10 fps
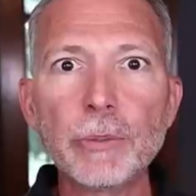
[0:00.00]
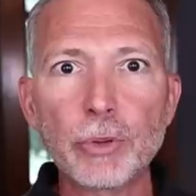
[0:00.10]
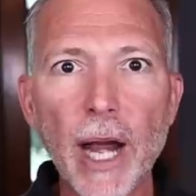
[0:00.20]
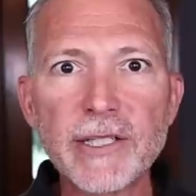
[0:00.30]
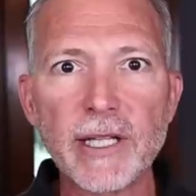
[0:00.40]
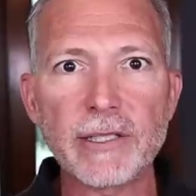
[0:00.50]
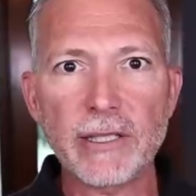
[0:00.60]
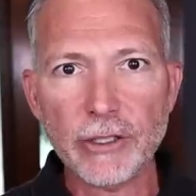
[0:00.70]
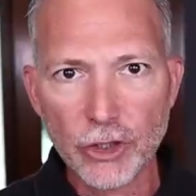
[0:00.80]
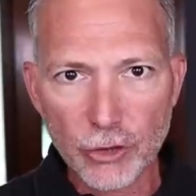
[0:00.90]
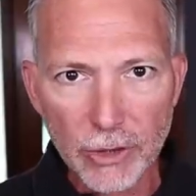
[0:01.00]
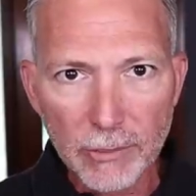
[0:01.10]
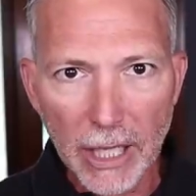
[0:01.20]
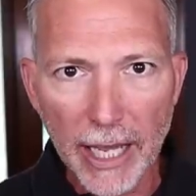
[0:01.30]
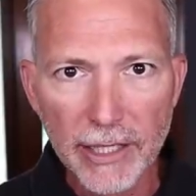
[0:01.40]
a process that
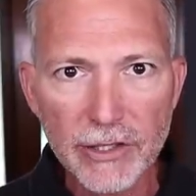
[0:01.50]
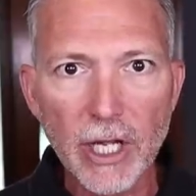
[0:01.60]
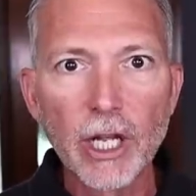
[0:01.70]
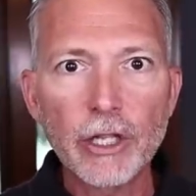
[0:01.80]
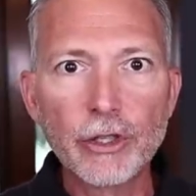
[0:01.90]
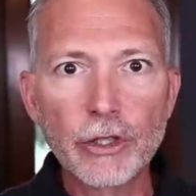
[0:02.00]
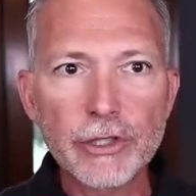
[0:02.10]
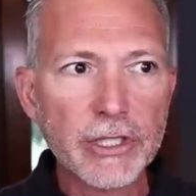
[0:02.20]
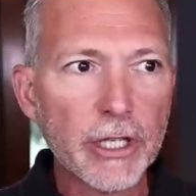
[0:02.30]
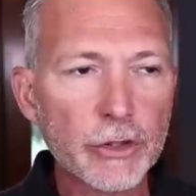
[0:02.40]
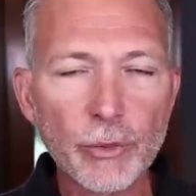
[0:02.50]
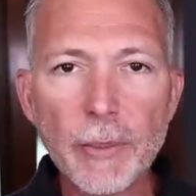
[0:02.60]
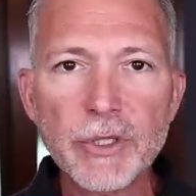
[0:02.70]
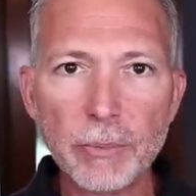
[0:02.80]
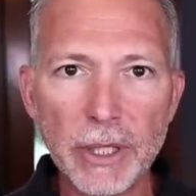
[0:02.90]
streamlines your sales
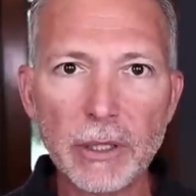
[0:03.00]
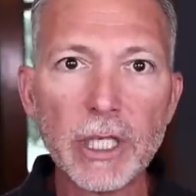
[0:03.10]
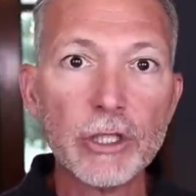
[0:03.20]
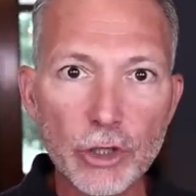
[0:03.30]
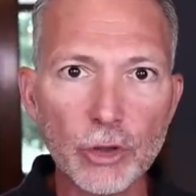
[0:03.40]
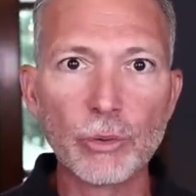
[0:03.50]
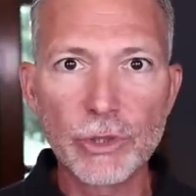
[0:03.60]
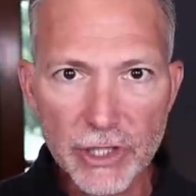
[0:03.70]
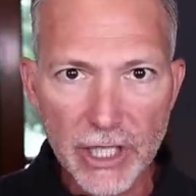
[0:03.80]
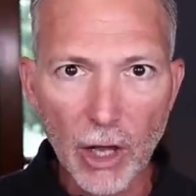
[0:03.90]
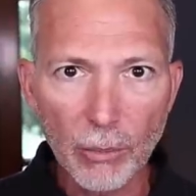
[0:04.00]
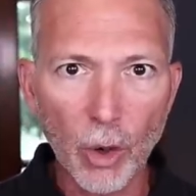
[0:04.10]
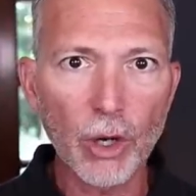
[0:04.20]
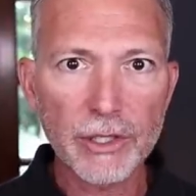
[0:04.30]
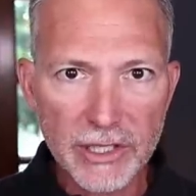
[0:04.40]
rep's ability to sell
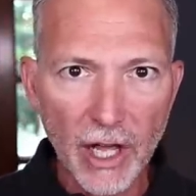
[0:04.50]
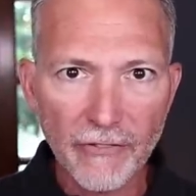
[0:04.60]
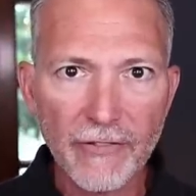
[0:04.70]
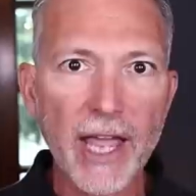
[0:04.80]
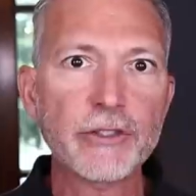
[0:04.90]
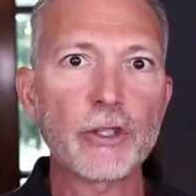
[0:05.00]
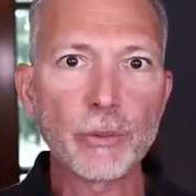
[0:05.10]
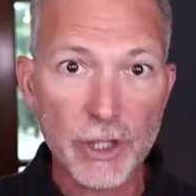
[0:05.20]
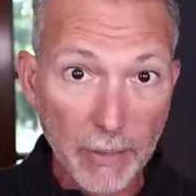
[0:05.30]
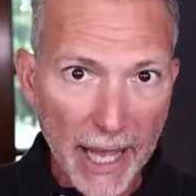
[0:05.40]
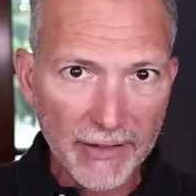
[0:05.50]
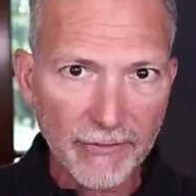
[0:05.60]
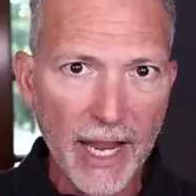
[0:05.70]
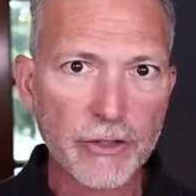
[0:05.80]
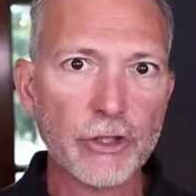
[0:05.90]
more, sell faster, respond
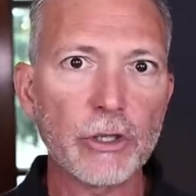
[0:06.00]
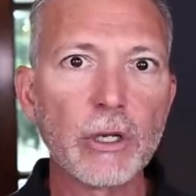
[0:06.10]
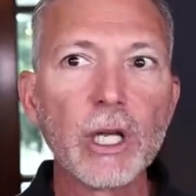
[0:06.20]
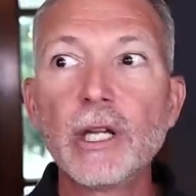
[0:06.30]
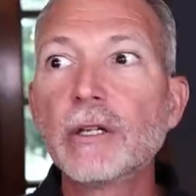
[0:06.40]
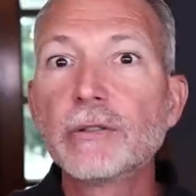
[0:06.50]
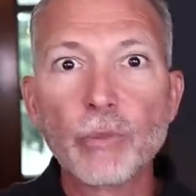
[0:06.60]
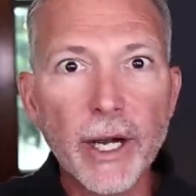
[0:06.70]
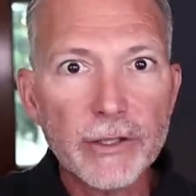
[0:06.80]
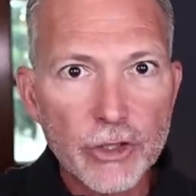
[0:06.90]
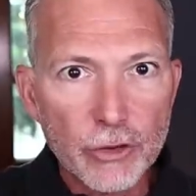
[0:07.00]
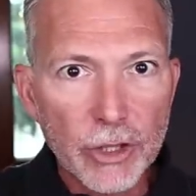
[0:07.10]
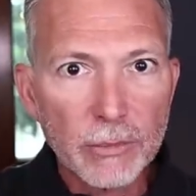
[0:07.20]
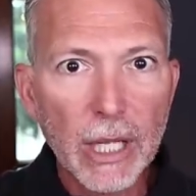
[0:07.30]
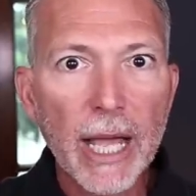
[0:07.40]
faster, right?
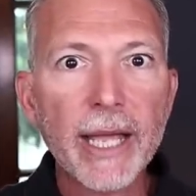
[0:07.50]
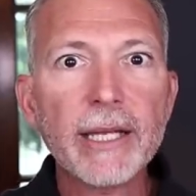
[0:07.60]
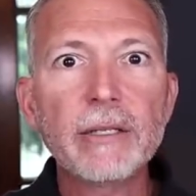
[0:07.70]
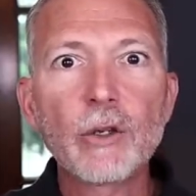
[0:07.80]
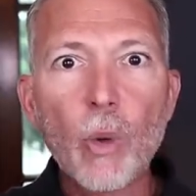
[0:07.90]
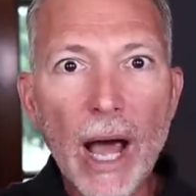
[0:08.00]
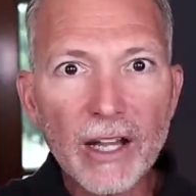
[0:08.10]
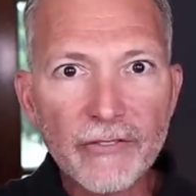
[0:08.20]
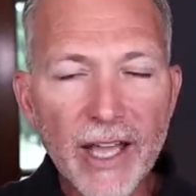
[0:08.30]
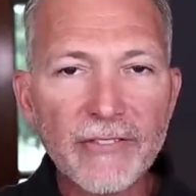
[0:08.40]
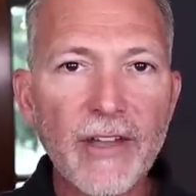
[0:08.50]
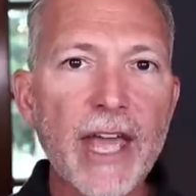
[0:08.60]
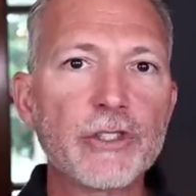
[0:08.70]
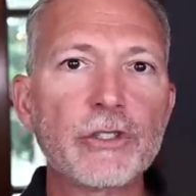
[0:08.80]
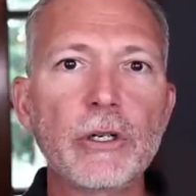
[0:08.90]
Streamline, qualify
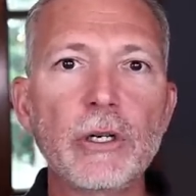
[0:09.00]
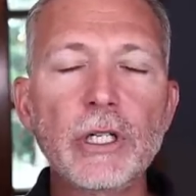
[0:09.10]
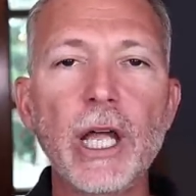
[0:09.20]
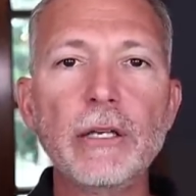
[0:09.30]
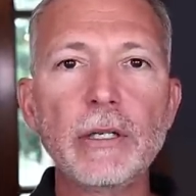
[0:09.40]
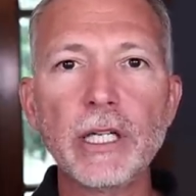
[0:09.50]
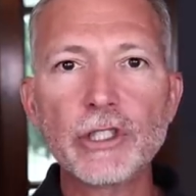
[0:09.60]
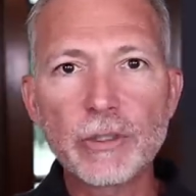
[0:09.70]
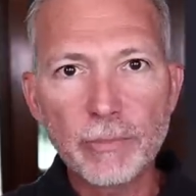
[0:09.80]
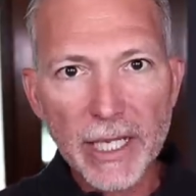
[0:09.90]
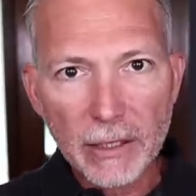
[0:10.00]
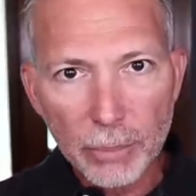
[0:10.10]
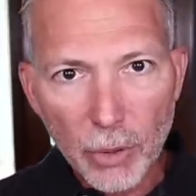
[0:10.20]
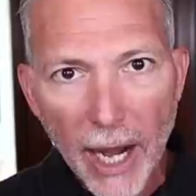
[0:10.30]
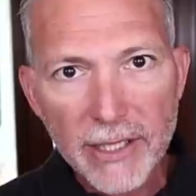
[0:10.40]
faster, and, and just make the
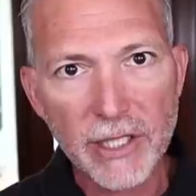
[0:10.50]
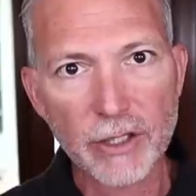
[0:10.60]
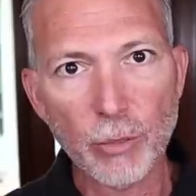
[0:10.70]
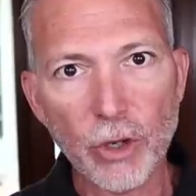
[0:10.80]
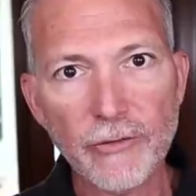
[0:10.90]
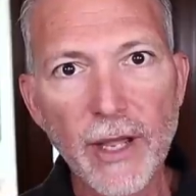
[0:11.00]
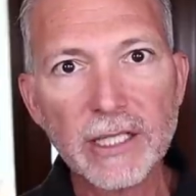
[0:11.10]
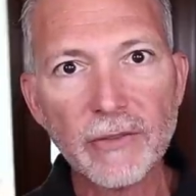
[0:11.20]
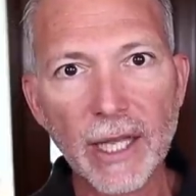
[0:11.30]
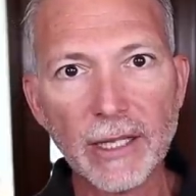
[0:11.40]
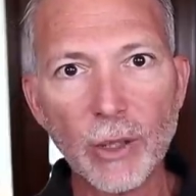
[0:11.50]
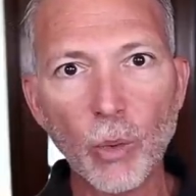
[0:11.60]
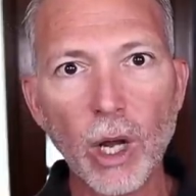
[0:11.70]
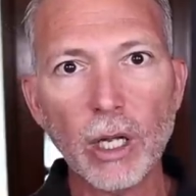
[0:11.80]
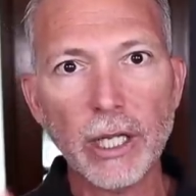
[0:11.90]
process more effective. And then
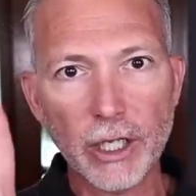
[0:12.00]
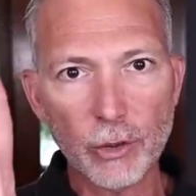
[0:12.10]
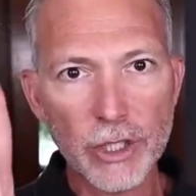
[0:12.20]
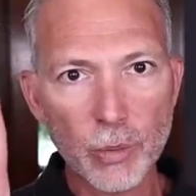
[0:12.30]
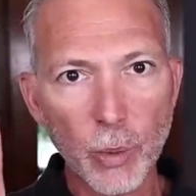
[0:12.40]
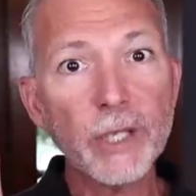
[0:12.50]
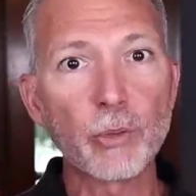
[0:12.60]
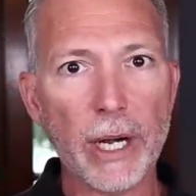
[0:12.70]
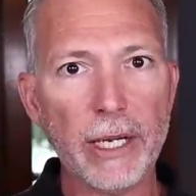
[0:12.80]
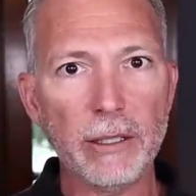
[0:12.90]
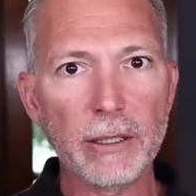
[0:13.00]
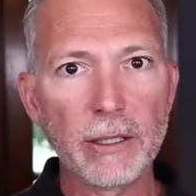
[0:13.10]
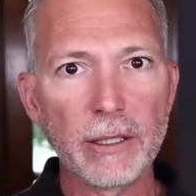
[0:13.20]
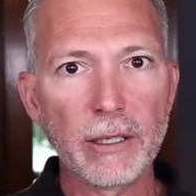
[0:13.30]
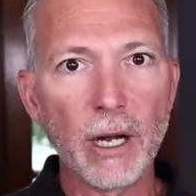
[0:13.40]
what? Increase win rate
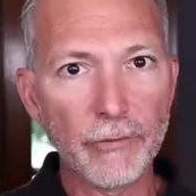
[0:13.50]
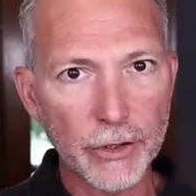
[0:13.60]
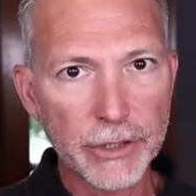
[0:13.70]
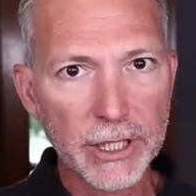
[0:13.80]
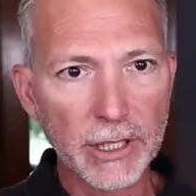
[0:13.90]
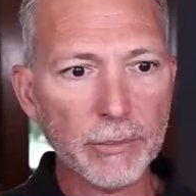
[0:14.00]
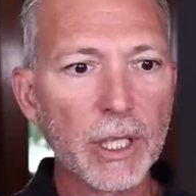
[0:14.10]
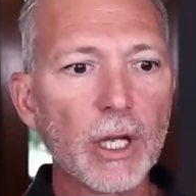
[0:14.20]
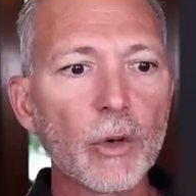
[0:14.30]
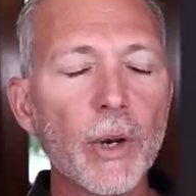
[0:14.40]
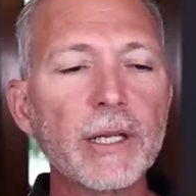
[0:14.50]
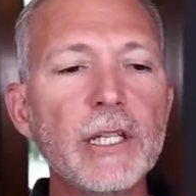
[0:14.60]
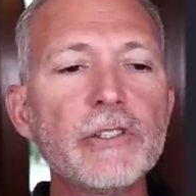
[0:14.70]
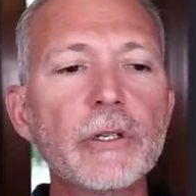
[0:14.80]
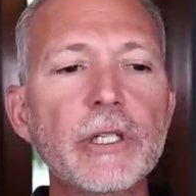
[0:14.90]
of your team, right?
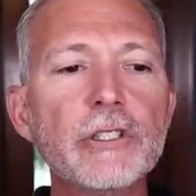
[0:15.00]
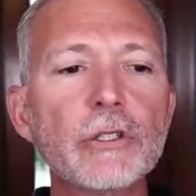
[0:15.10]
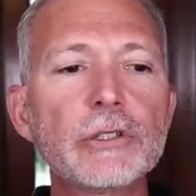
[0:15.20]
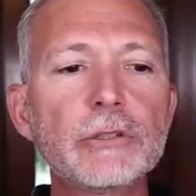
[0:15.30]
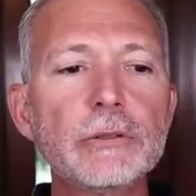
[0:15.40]
These are, these are